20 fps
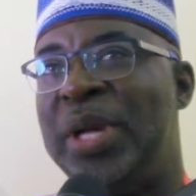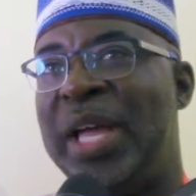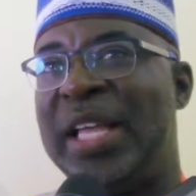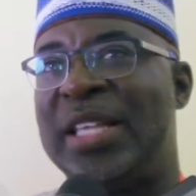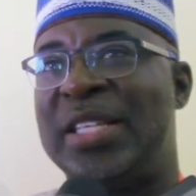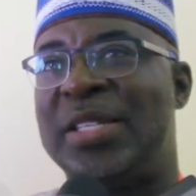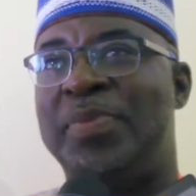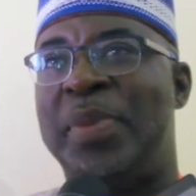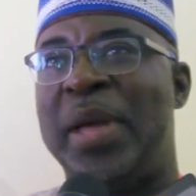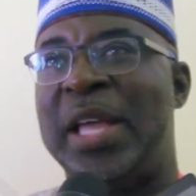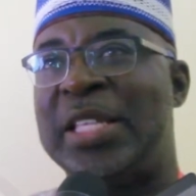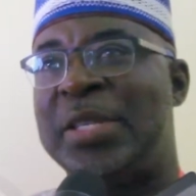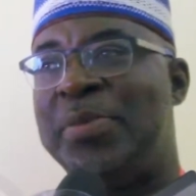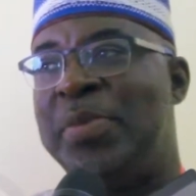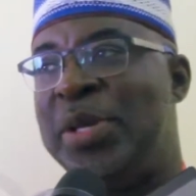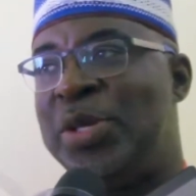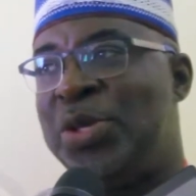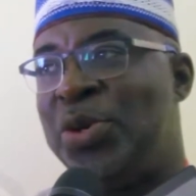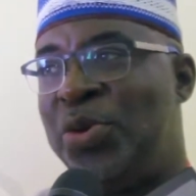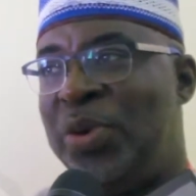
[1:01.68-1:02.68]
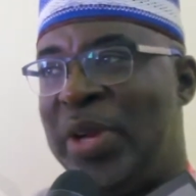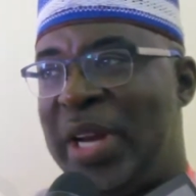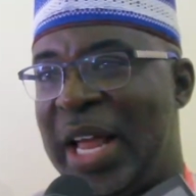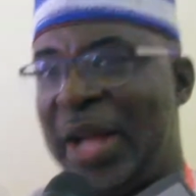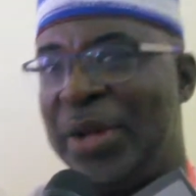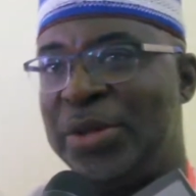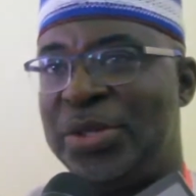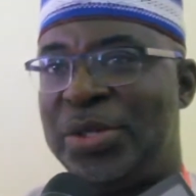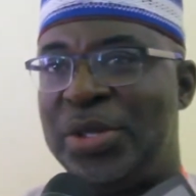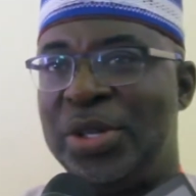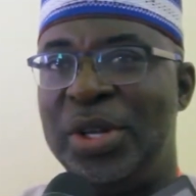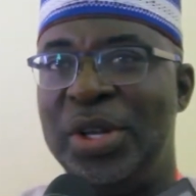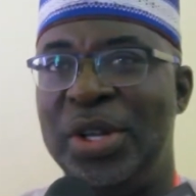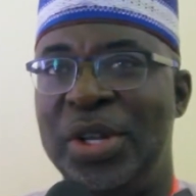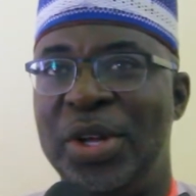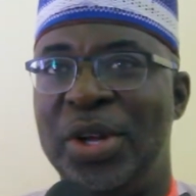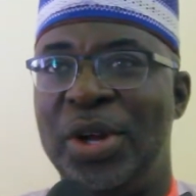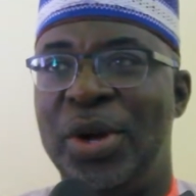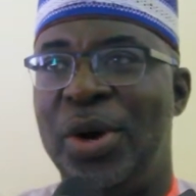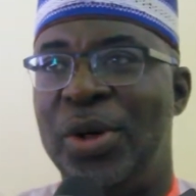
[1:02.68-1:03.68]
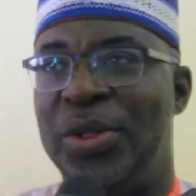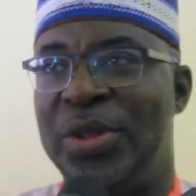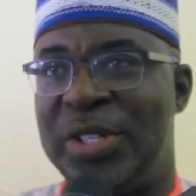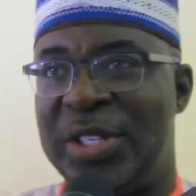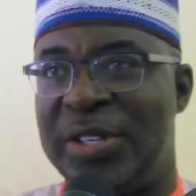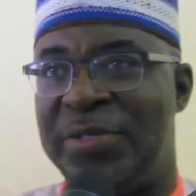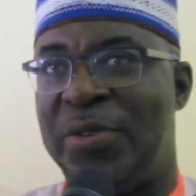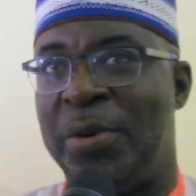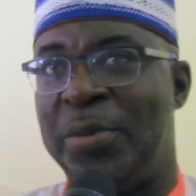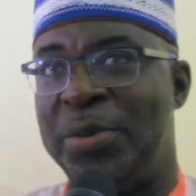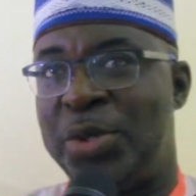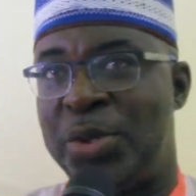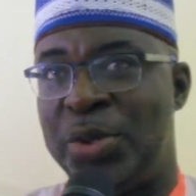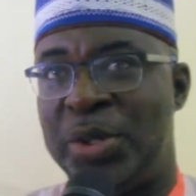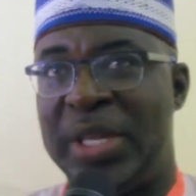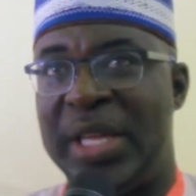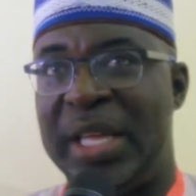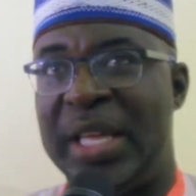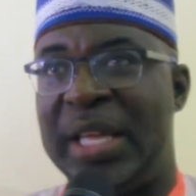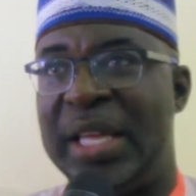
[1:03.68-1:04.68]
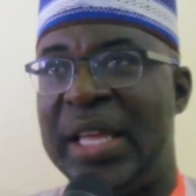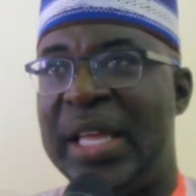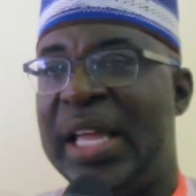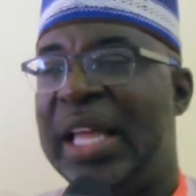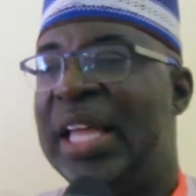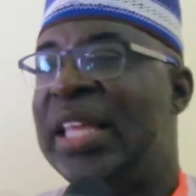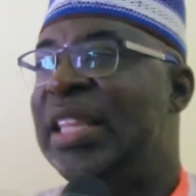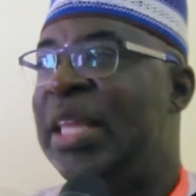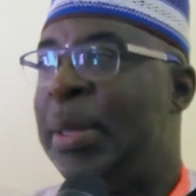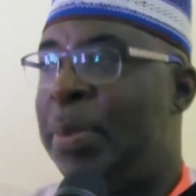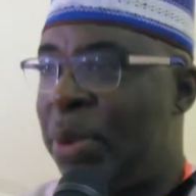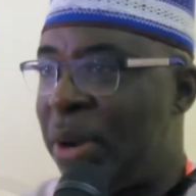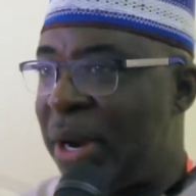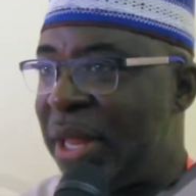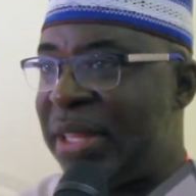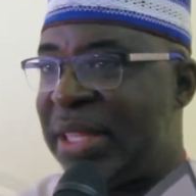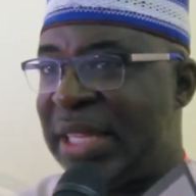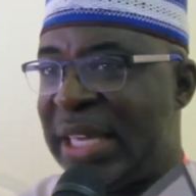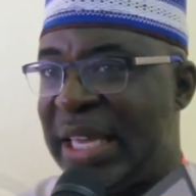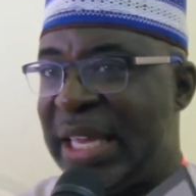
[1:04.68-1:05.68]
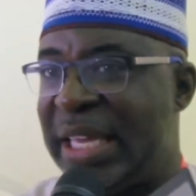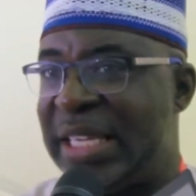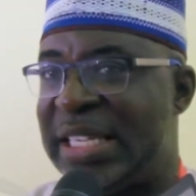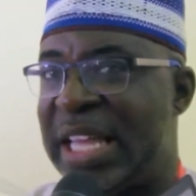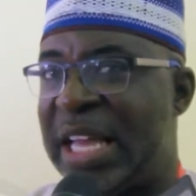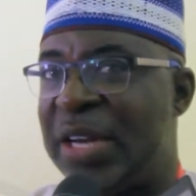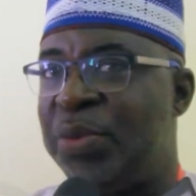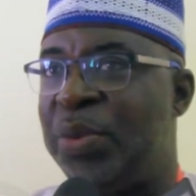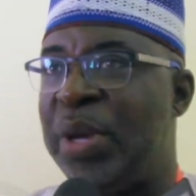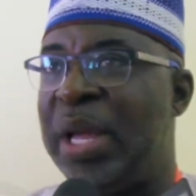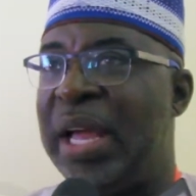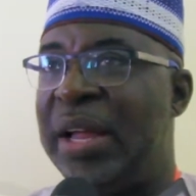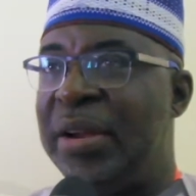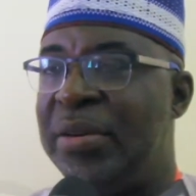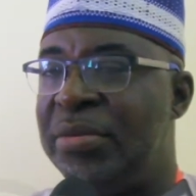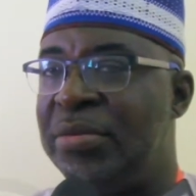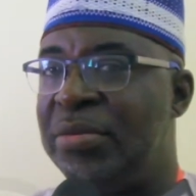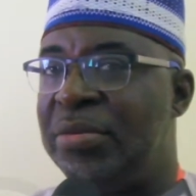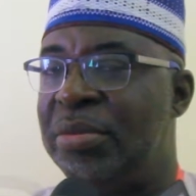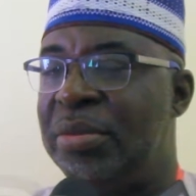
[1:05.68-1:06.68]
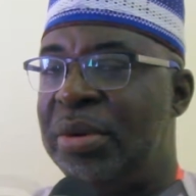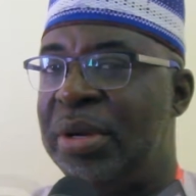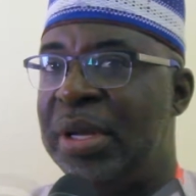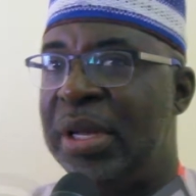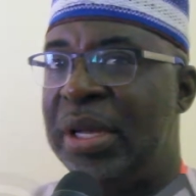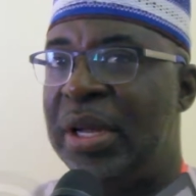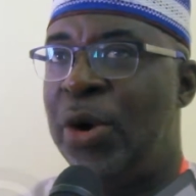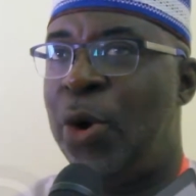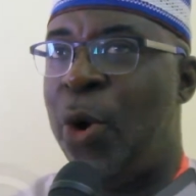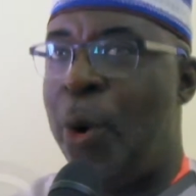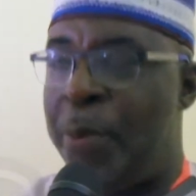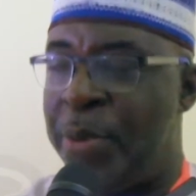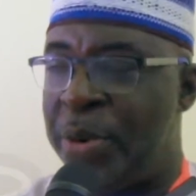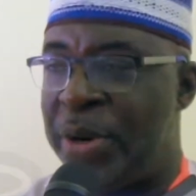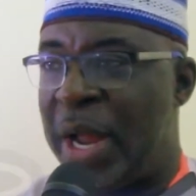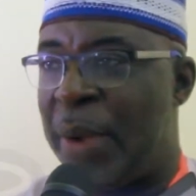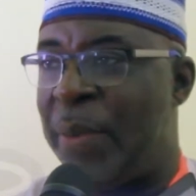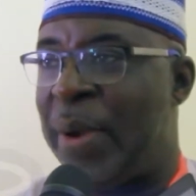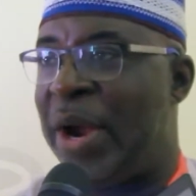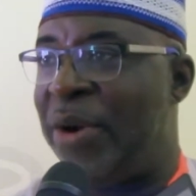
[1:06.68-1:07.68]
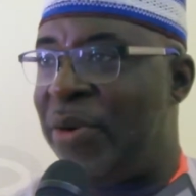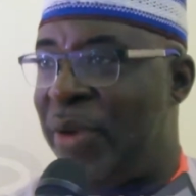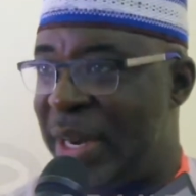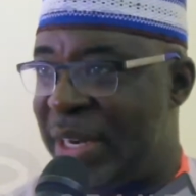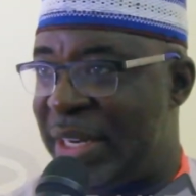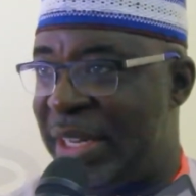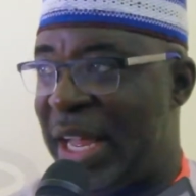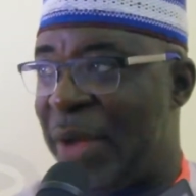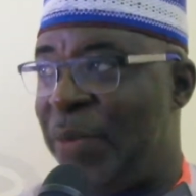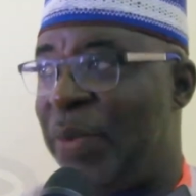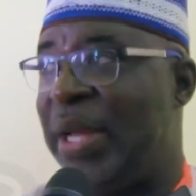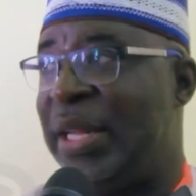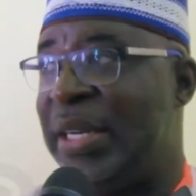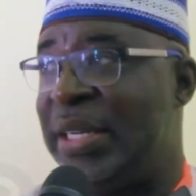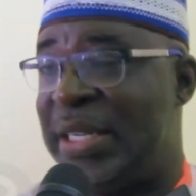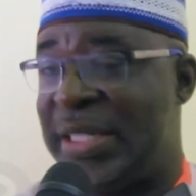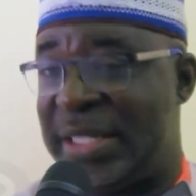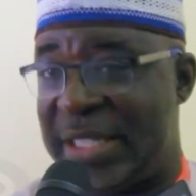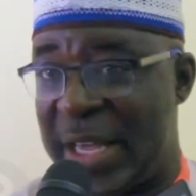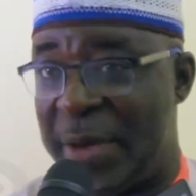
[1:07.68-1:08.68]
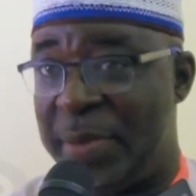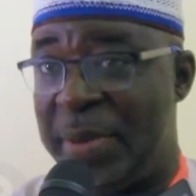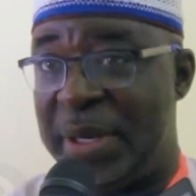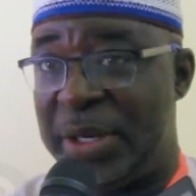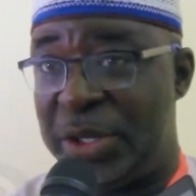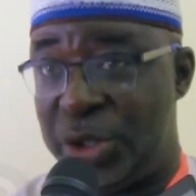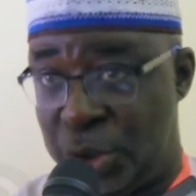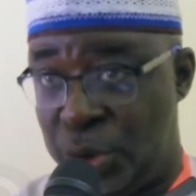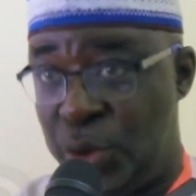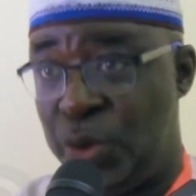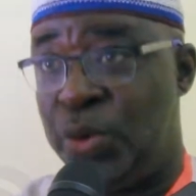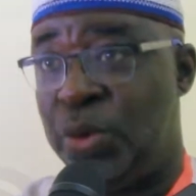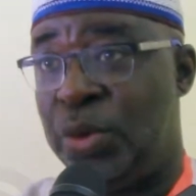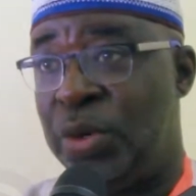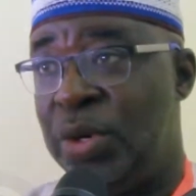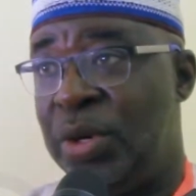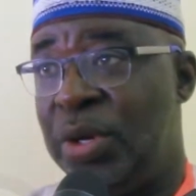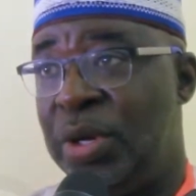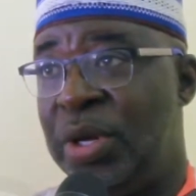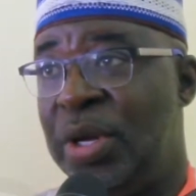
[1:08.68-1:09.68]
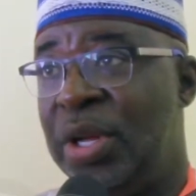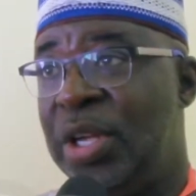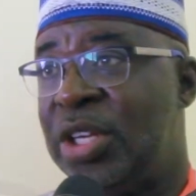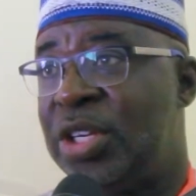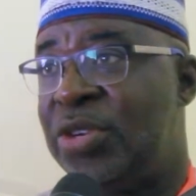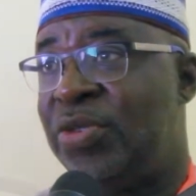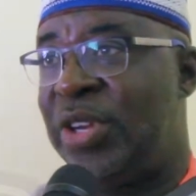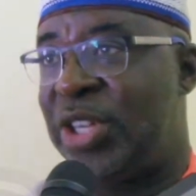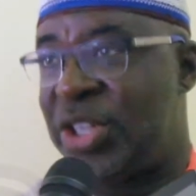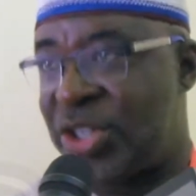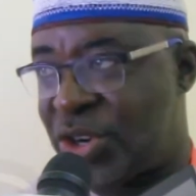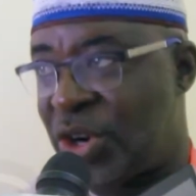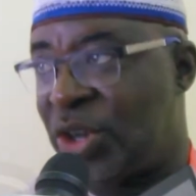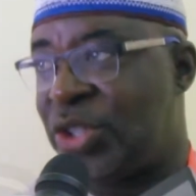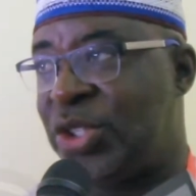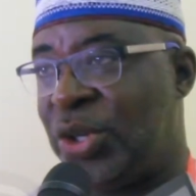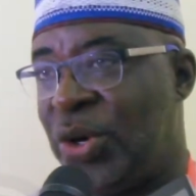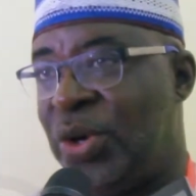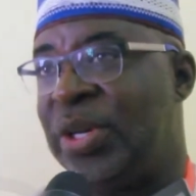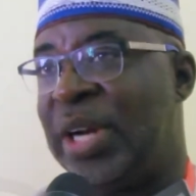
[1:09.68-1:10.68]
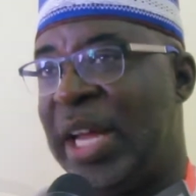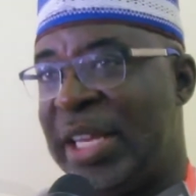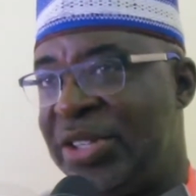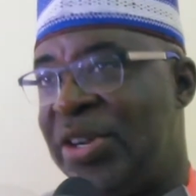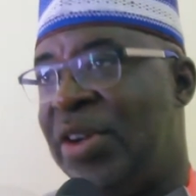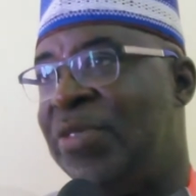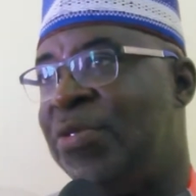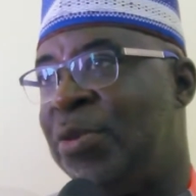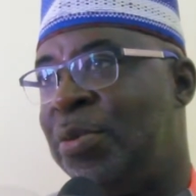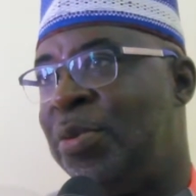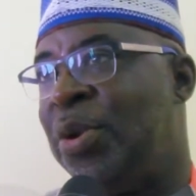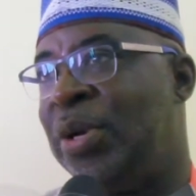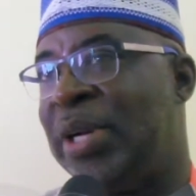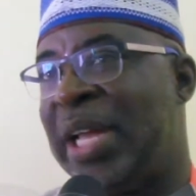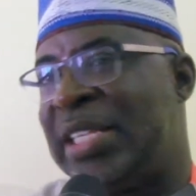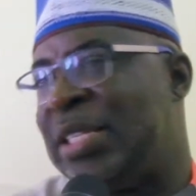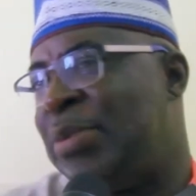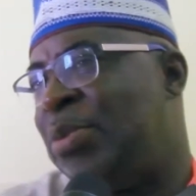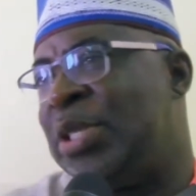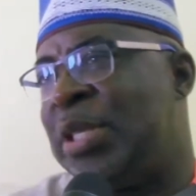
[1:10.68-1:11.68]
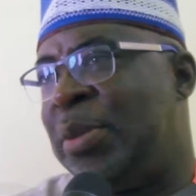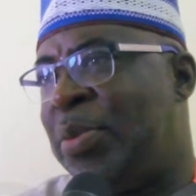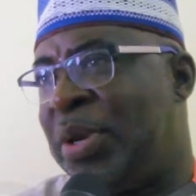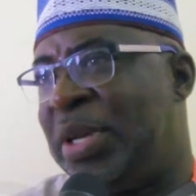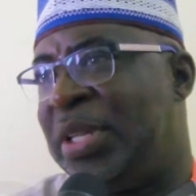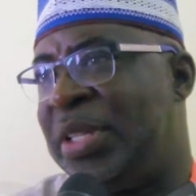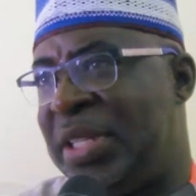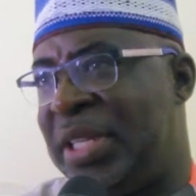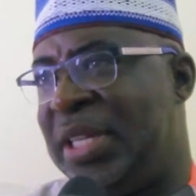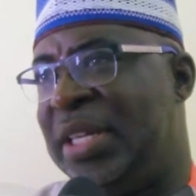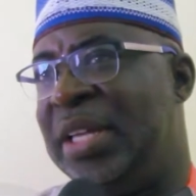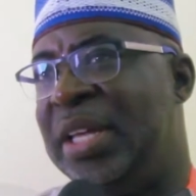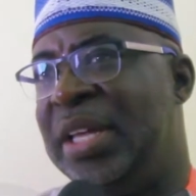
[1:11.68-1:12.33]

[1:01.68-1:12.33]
expect me to reel out all those reforms today. The important thing is that we are open and we're ready and we're determined to restructure Nigerian football. That's the most important thing.